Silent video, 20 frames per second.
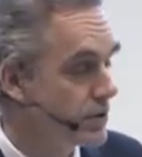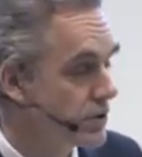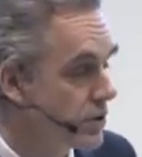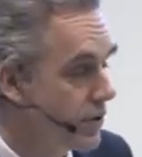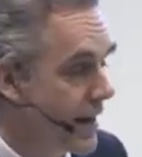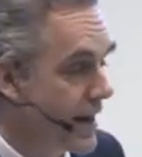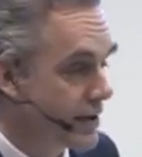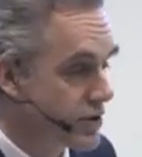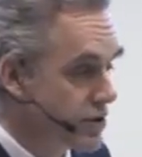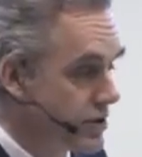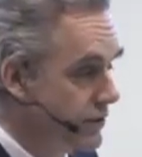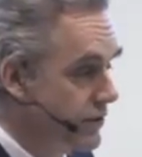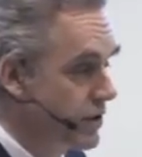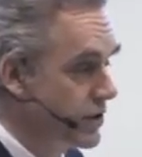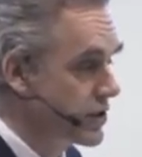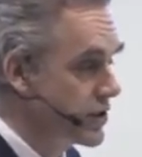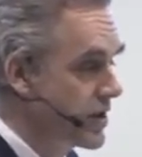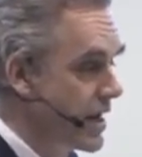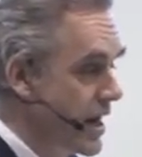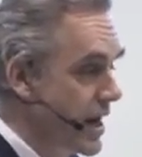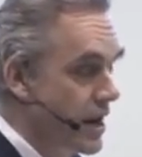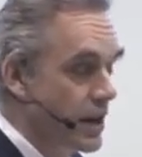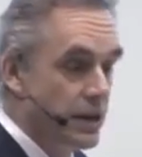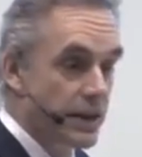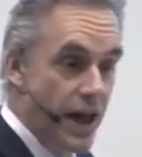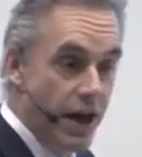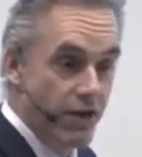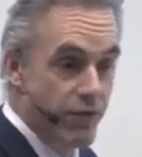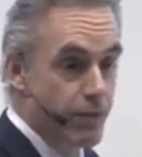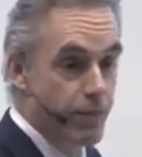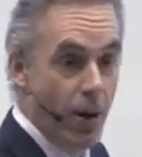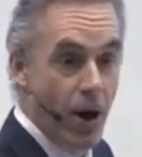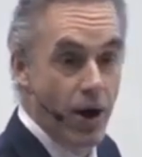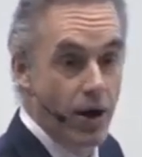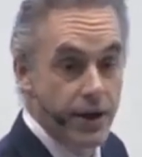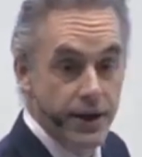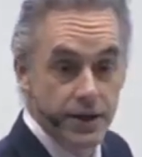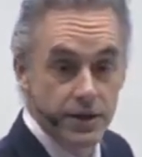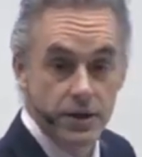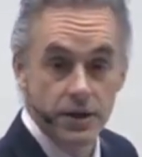So extroverts love
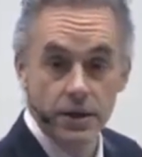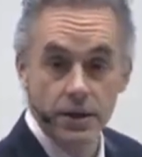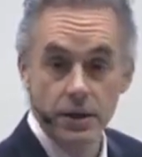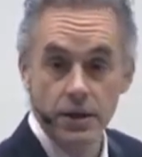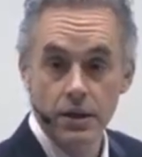parties.